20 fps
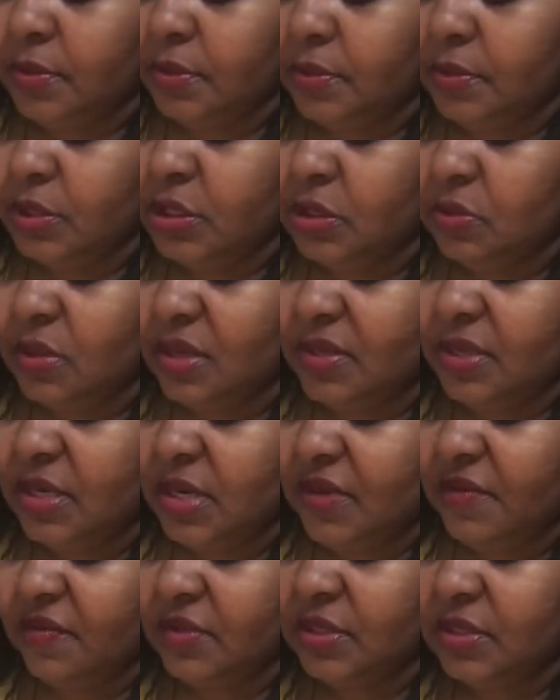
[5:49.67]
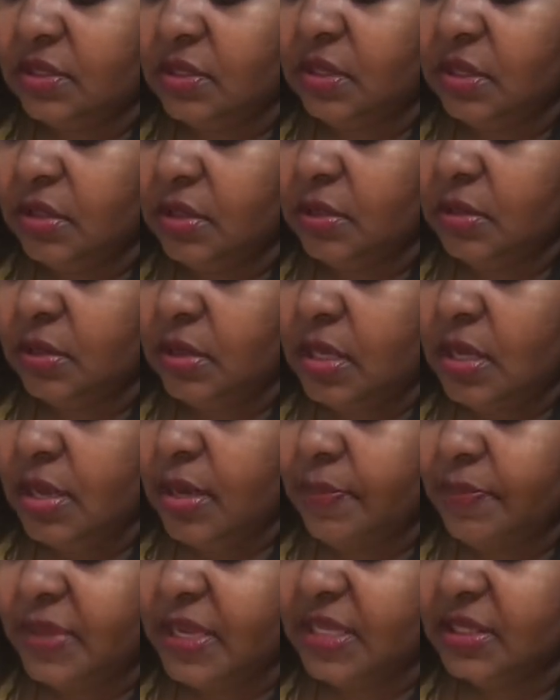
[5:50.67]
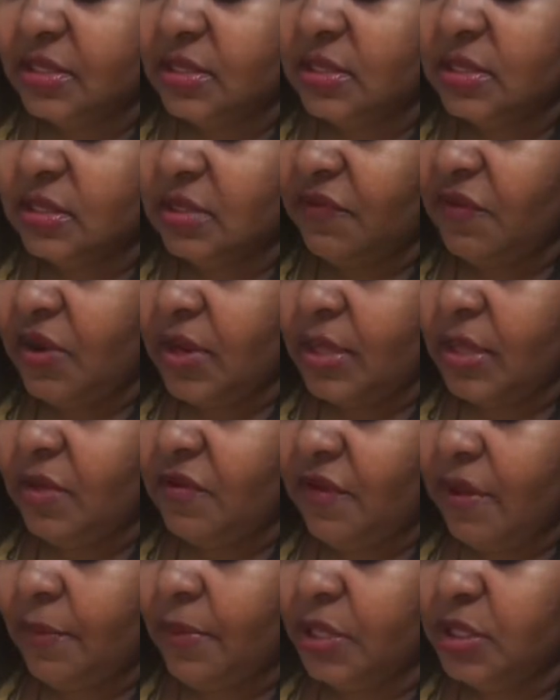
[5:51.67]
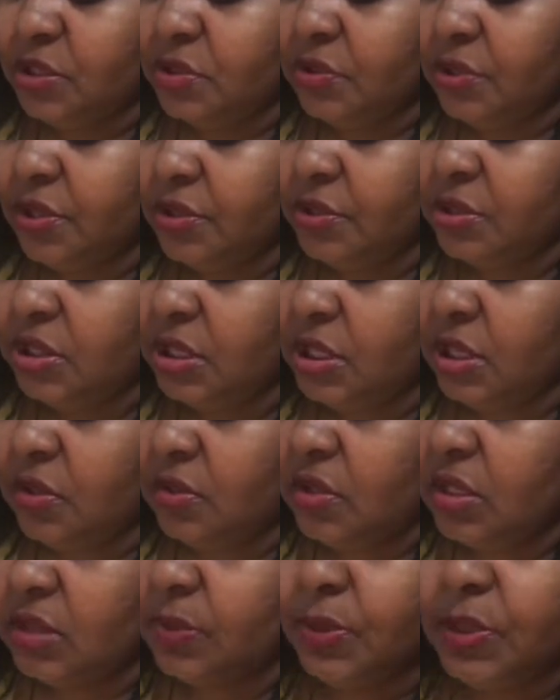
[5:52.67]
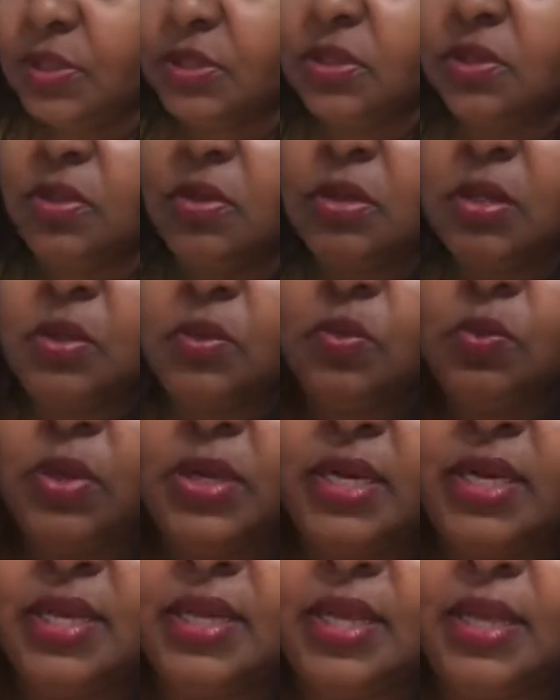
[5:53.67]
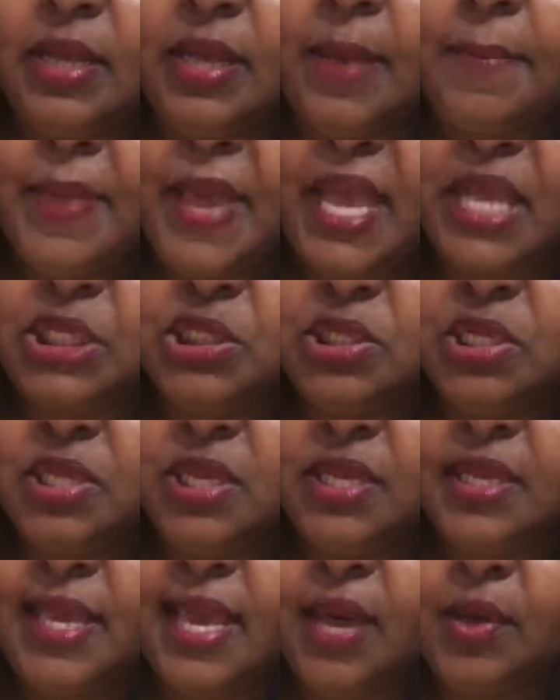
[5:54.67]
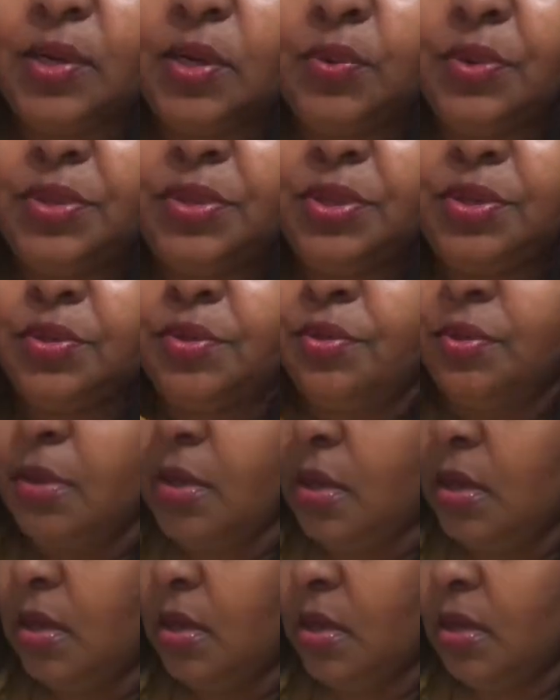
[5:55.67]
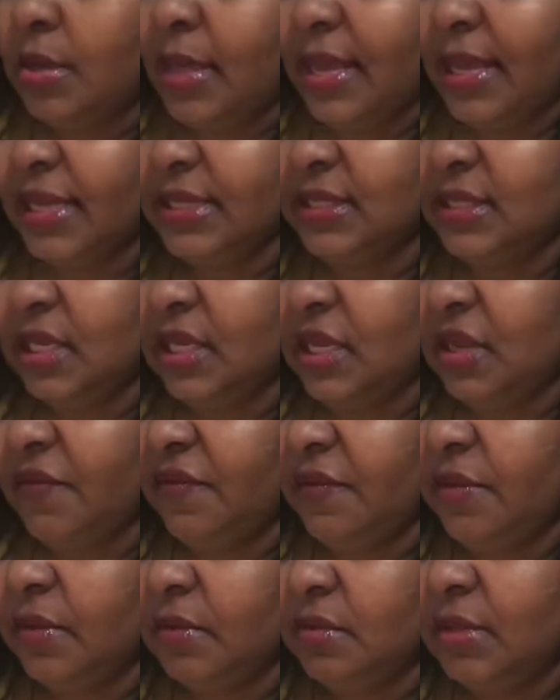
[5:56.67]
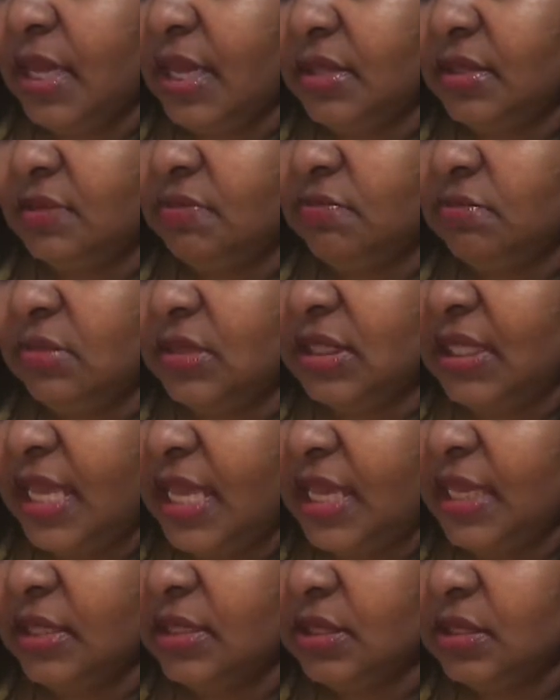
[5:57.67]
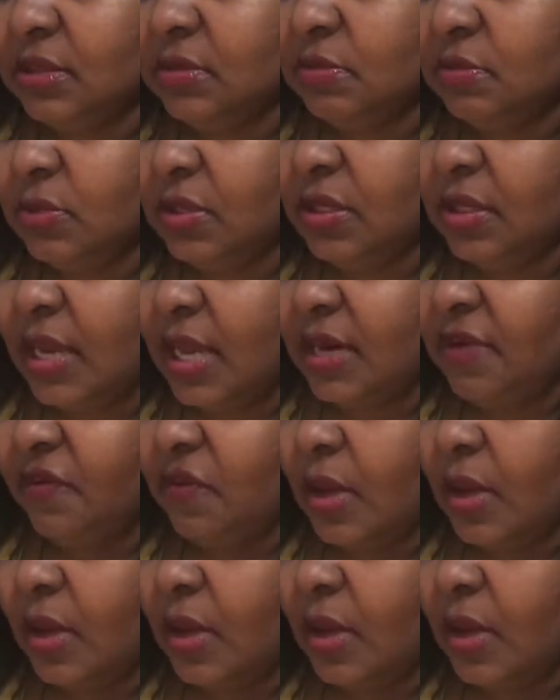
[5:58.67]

which is why the Devil is here. Because this is a very low vibrational energy. This person only wanted a passionate encounter with you. Like I said, like sex with the Knight of